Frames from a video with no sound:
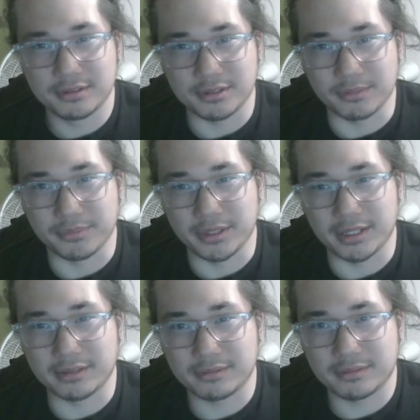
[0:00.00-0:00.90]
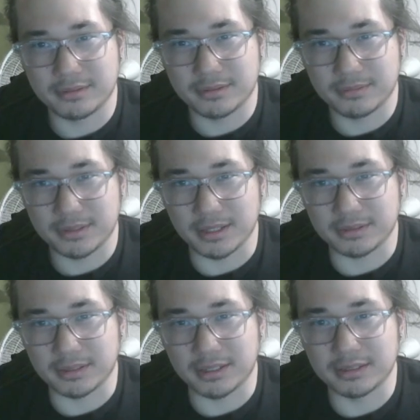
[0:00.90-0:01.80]
dump that,
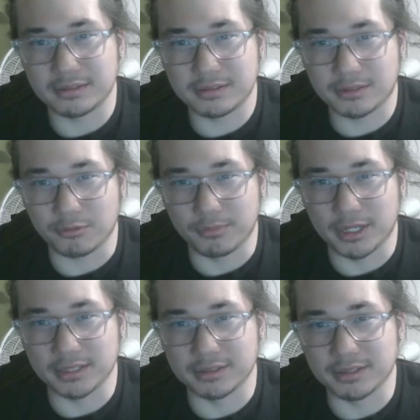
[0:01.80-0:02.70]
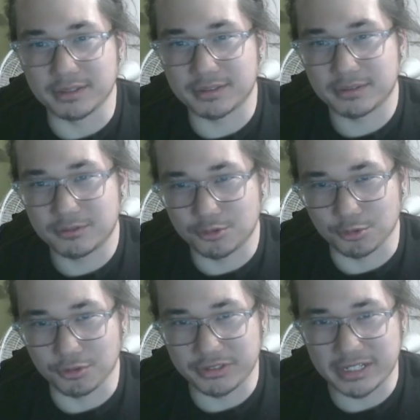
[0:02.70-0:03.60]
set that, Squamata this,
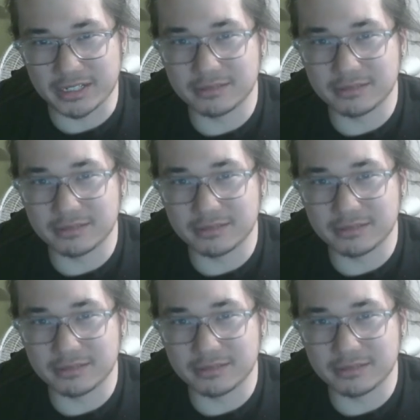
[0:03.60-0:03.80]
droll that.